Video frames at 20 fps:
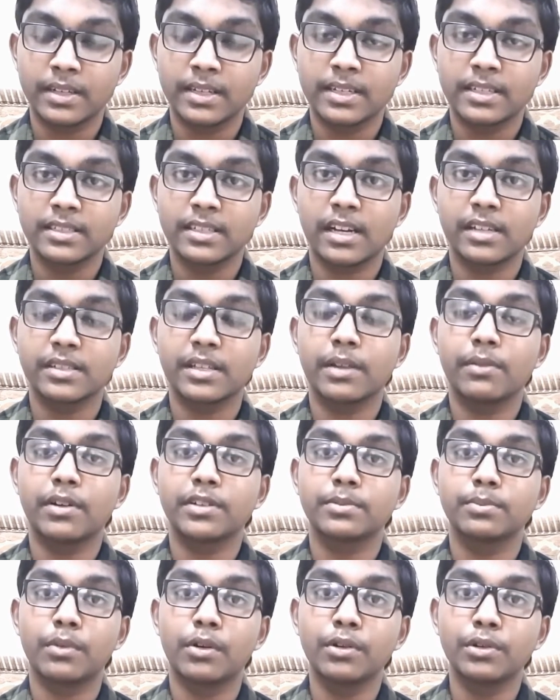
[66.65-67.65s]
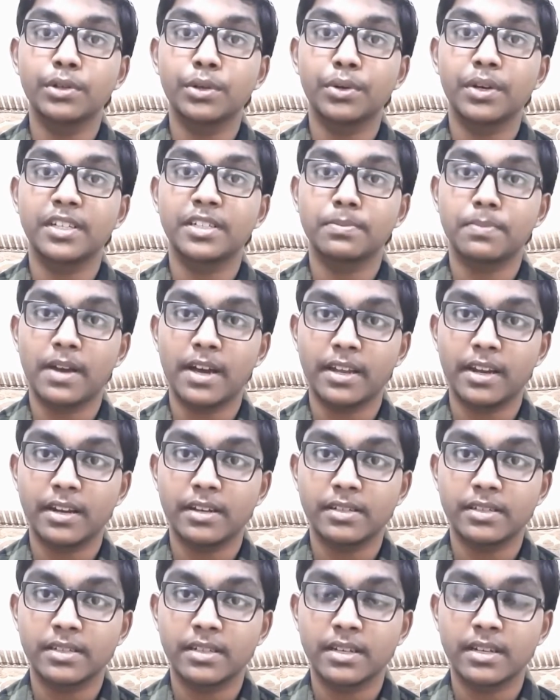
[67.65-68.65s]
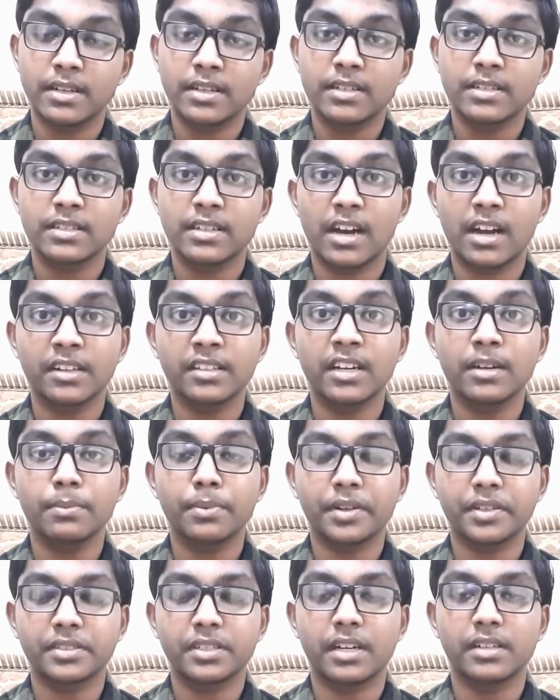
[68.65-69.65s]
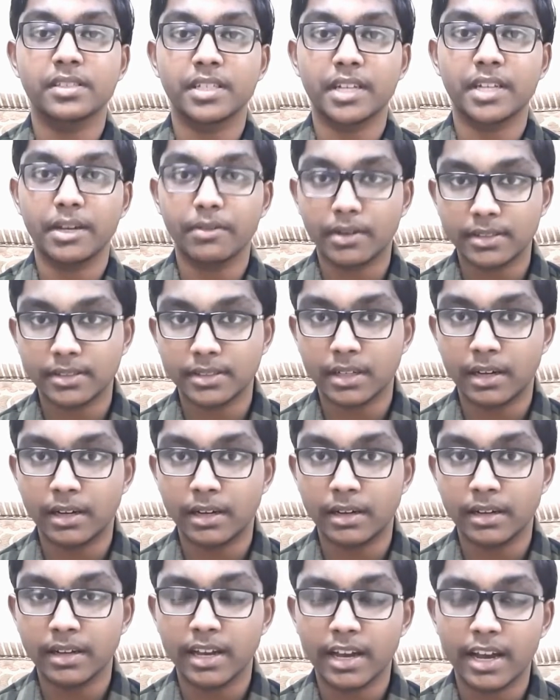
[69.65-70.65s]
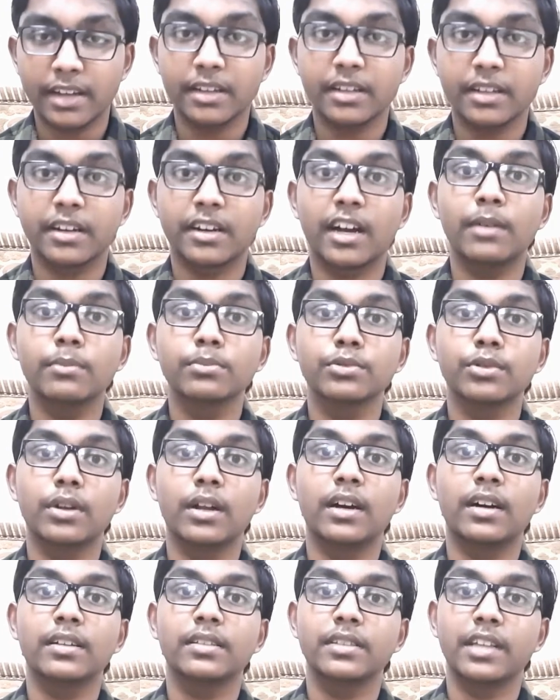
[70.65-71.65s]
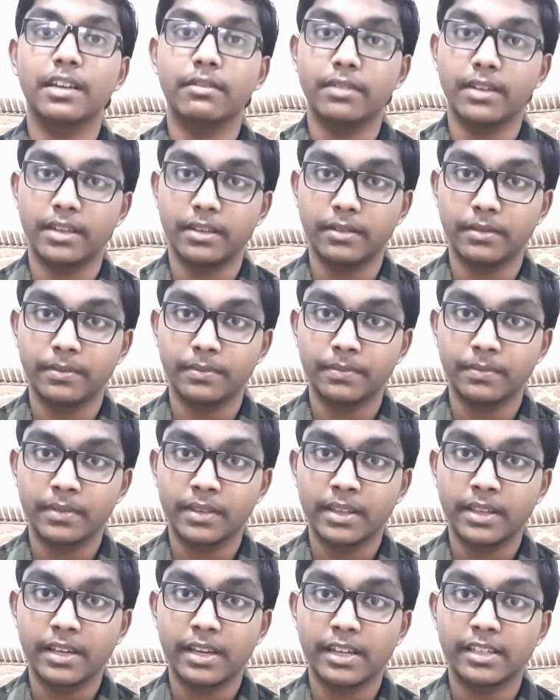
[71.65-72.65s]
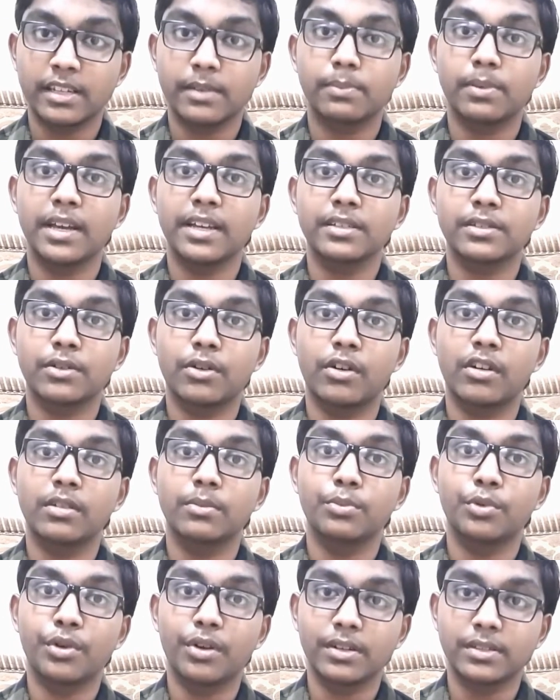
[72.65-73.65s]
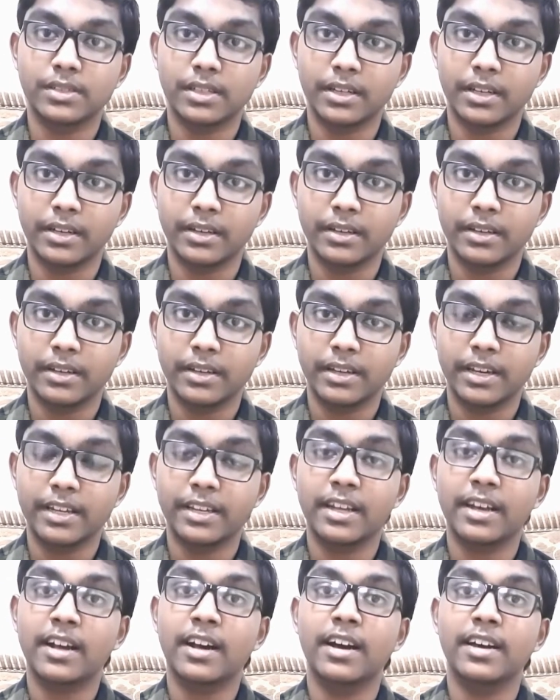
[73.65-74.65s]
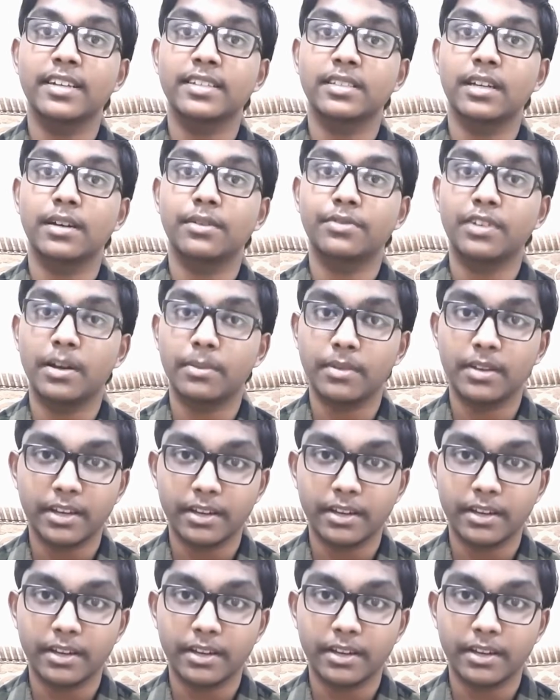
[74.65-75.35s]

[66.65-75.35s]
Sastri was born to his parents Sarda Prasad Srivatsa and Ramdula Devi in a place called Mughalsari in a Kayastha family.